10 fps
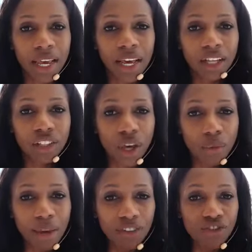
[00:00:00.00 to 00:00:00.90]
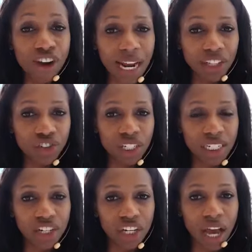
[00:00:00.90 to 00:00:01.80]
So being really
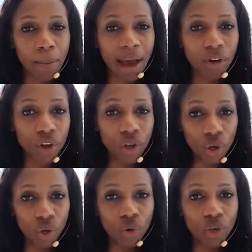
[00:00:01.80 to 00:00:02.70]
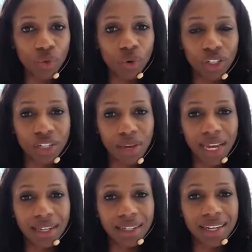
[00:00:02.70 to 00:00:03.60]
strategic about who you want to
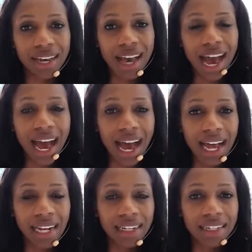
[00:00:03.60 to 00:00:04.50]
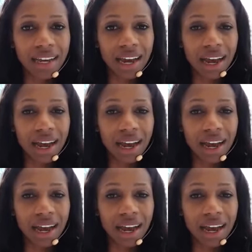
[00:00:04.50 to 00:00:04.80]
meet and